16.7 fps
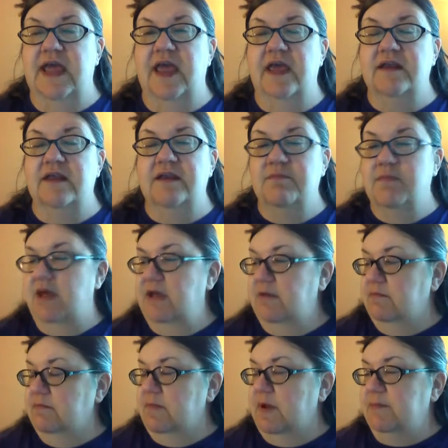and then my
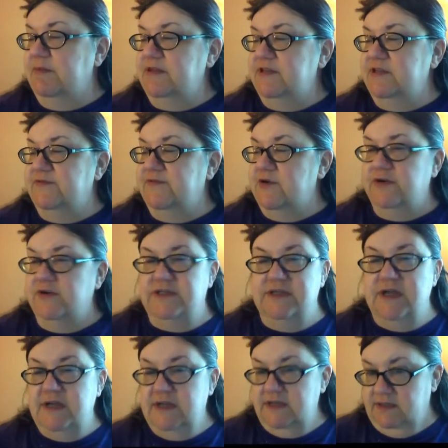business phone
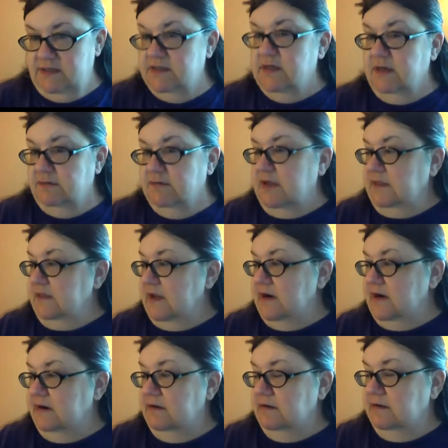is sitting right
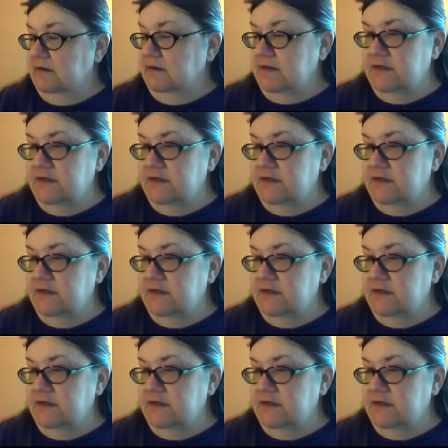there.